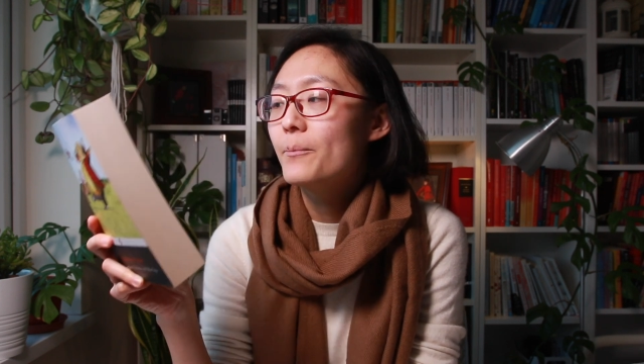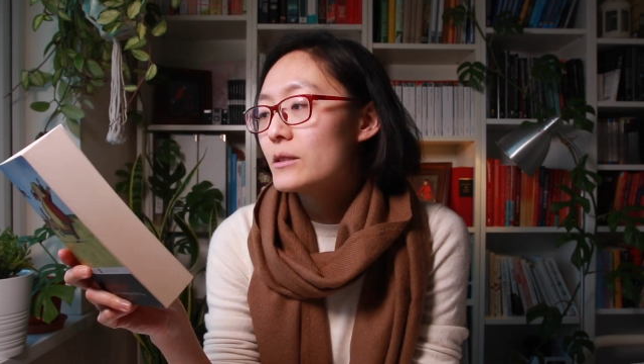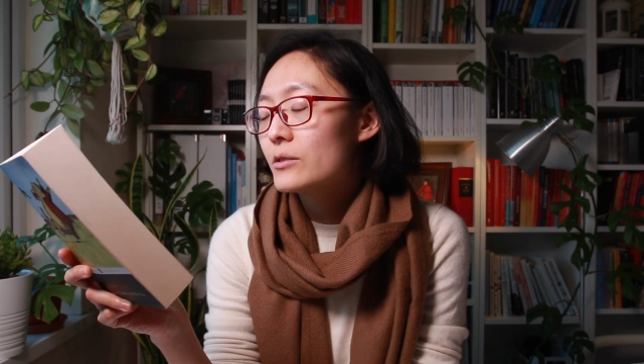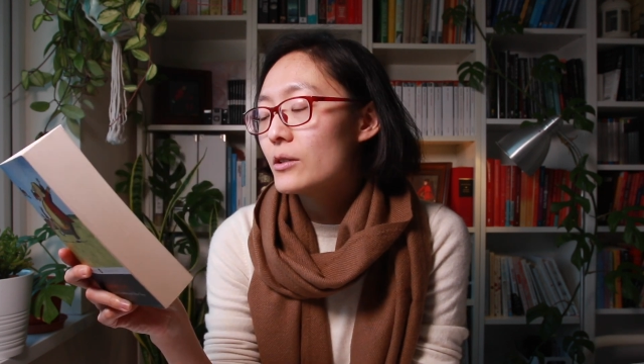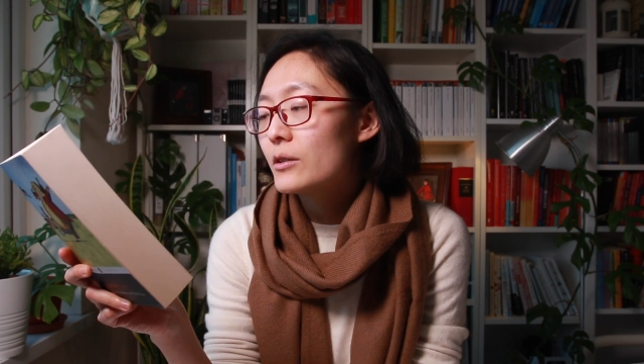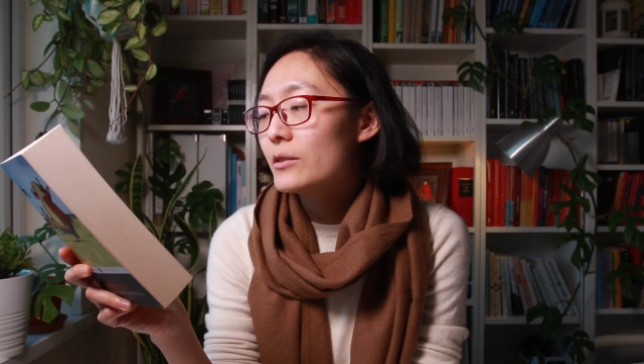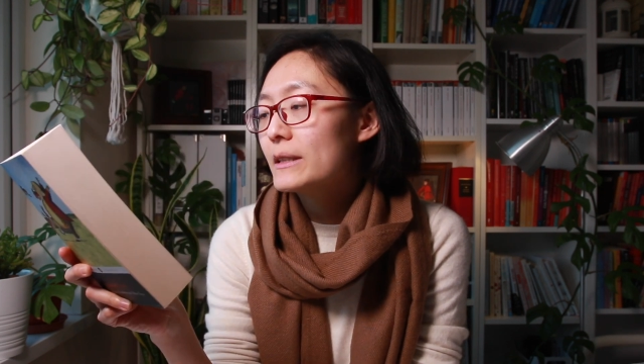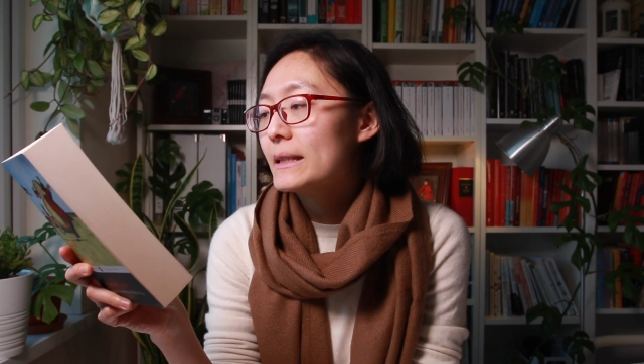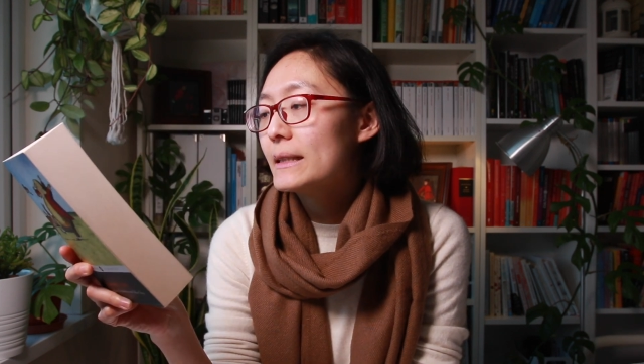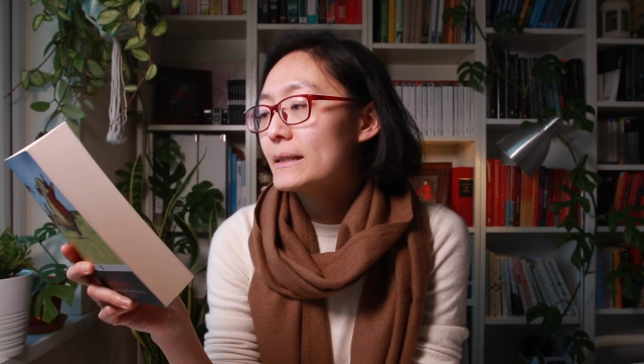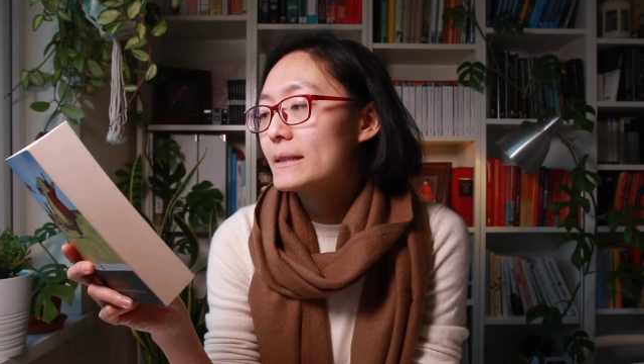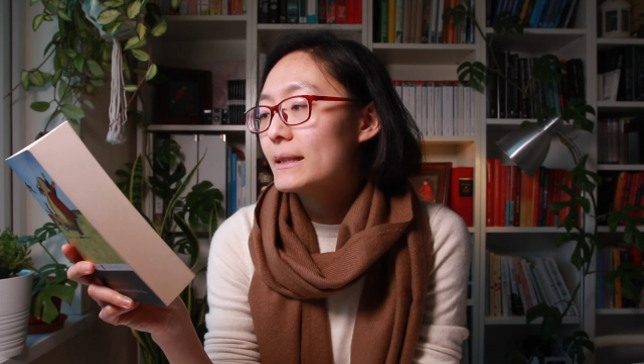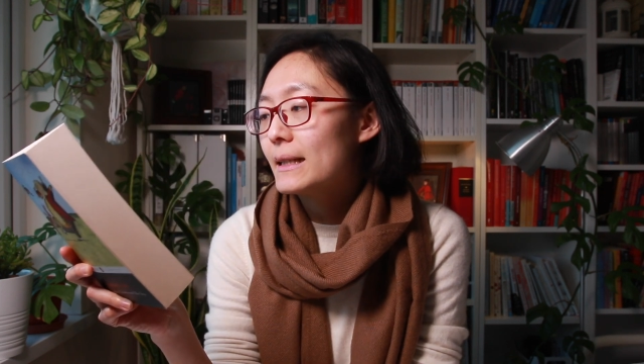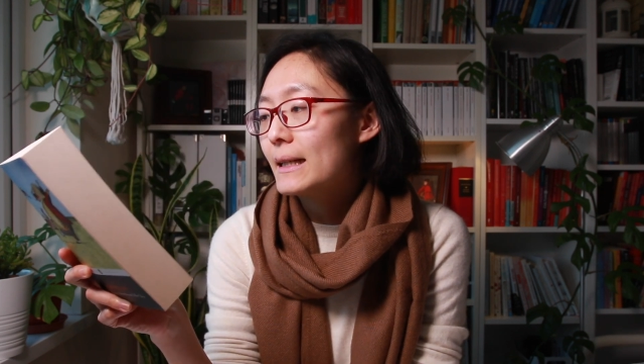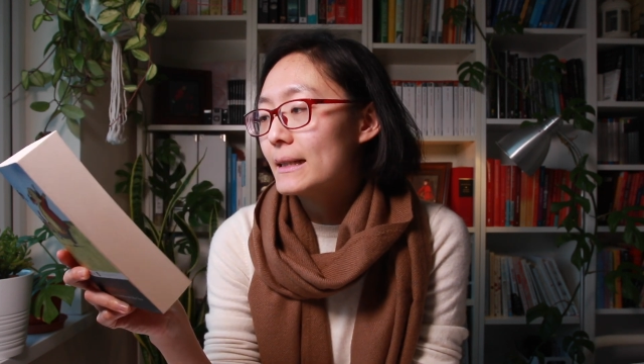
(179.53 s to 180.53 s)

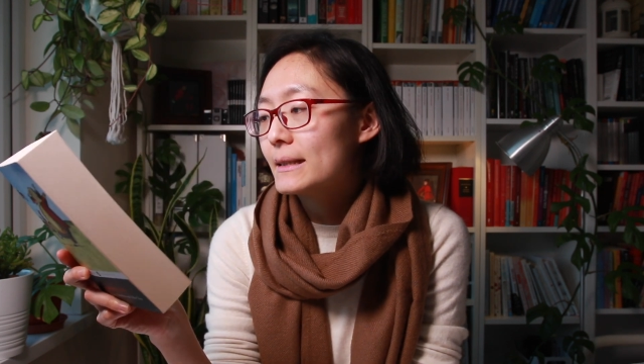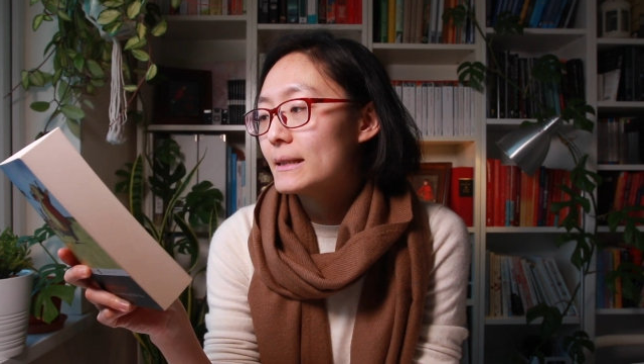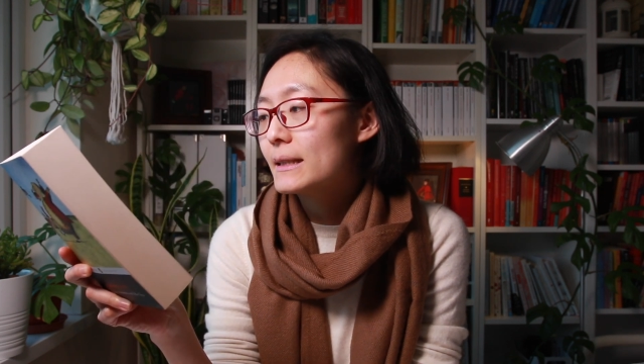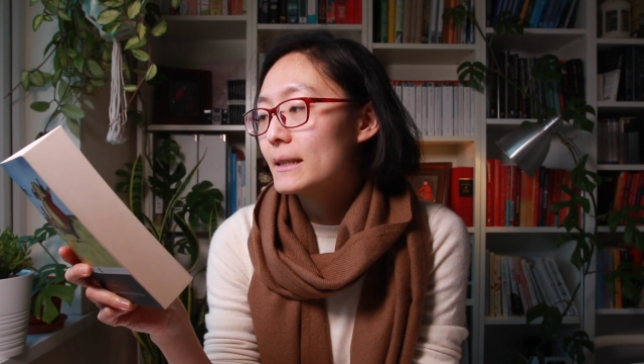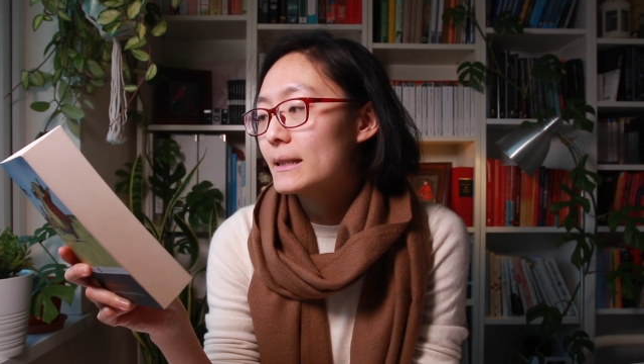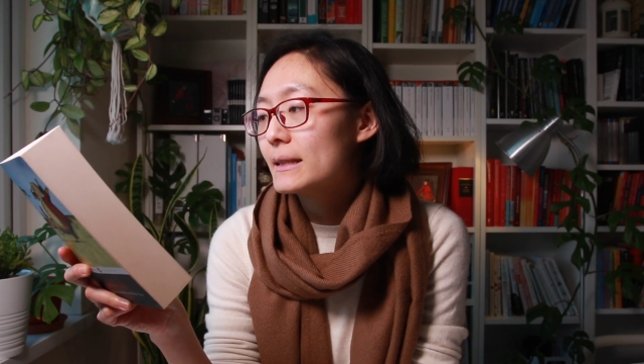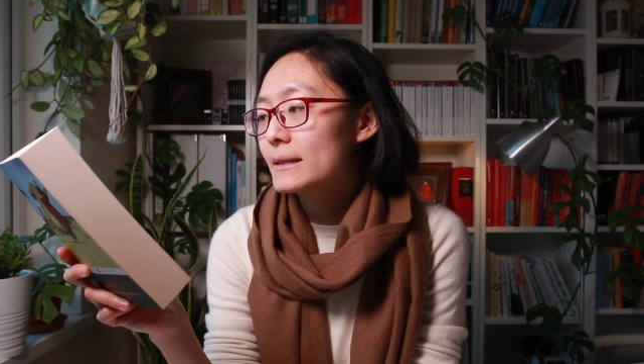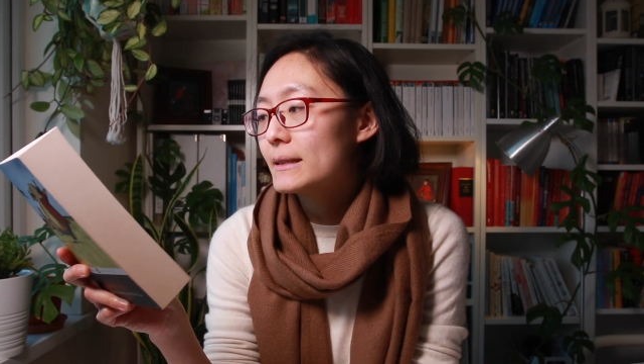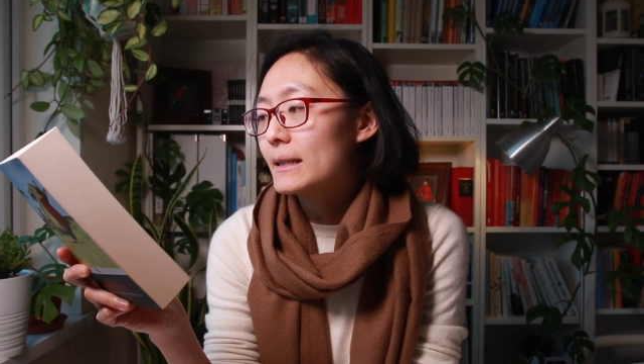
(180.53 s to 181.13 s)
stories, letters,